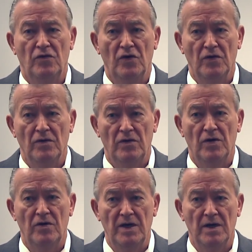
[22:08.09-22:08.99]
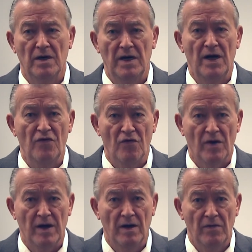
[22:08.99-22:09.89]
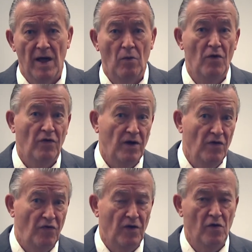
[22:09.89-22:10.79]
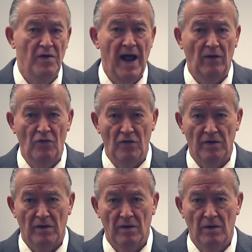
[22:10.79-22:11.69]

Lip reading: to the injury that was considered negligent.